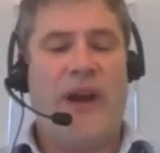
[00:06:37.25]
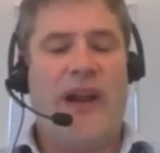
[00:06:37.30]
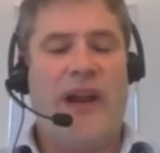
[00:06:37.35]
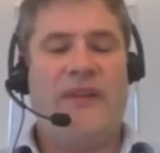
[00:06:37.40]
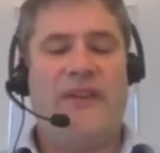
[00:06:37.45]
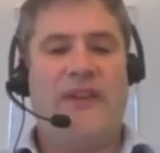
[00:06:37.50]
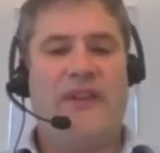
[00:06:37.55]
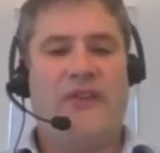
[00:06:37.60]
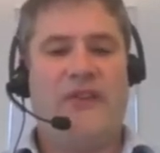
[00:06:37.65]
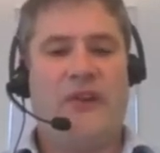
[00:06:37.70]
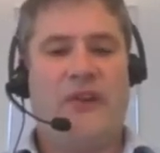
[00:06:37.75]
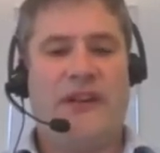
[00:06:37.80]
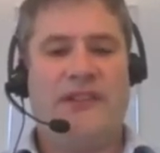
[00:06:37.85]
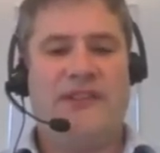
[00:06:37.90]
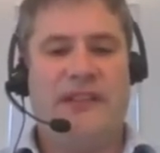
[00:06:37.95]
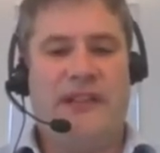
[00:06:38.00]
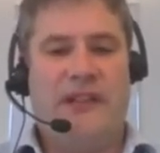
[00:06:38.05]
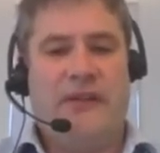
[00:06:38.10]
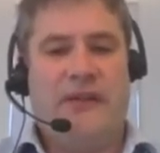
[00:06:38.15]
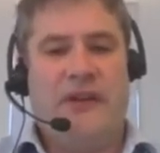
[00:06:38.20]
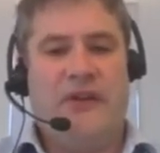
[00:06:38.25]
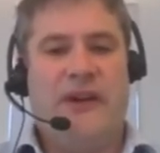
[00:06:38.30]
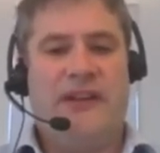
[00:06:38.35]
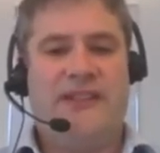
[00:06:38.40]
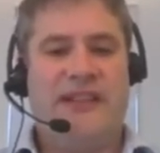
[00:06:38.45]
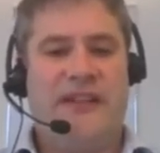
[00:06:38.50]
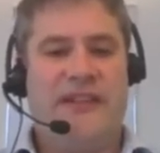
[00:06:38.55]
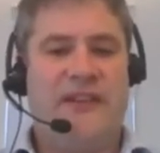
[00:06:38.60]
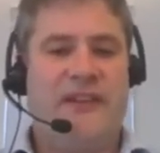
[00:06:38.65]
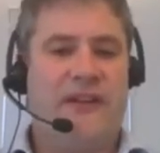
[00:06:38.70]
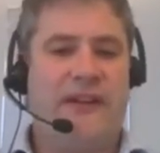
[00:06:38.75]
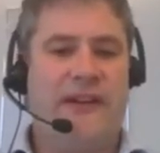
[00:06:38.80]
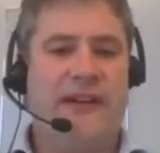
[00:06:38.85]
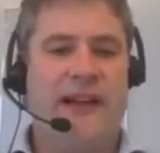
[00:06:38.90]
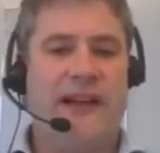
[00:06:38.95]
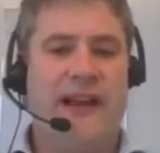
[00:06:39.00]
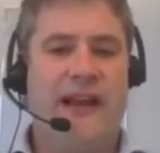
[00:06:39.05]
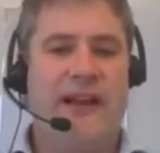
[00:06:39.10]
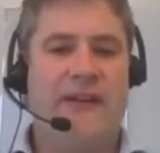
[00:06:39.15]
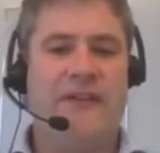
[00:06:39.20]
whenever the trucks in the US have to turn
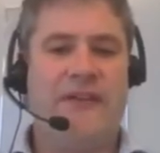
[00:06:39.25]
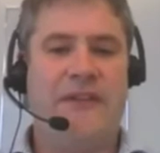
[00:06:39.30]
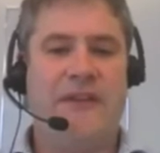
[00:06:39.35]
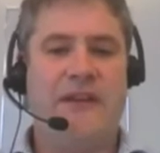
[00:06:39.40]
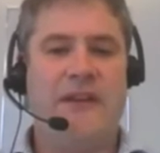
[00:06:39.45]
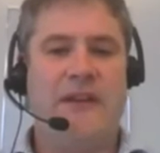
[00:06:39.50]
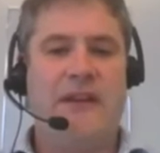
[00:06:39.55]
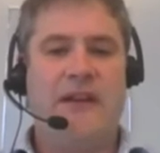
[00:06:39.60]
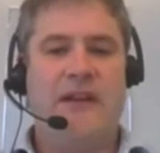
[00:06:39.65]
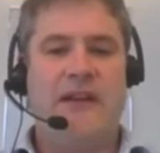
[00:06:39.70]
left,